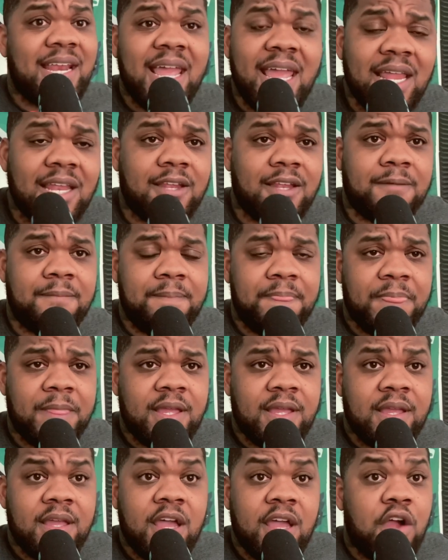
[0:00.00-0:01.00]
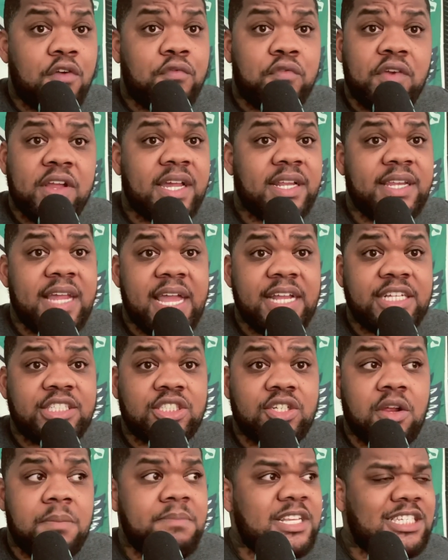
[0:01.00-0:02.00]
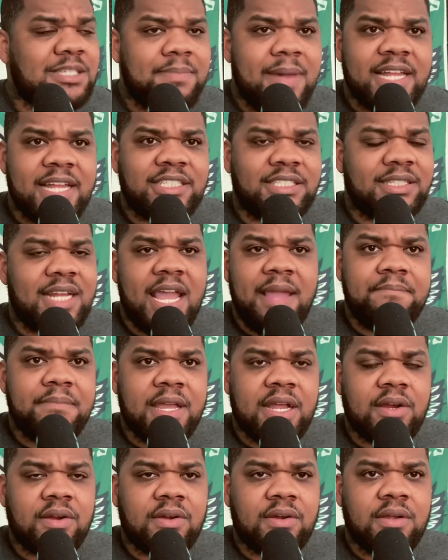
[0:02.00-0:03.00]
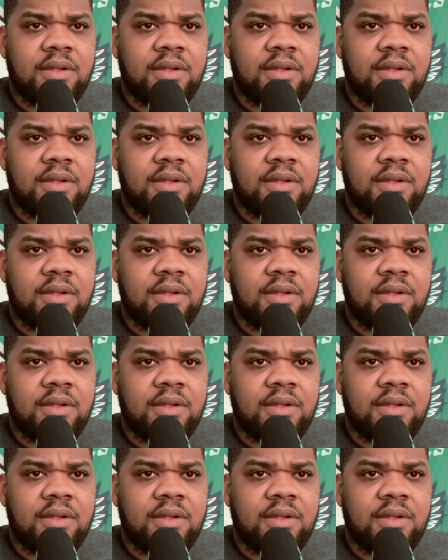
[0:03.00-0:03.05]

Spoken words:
end. a freak of nature, a mismatch nightmare.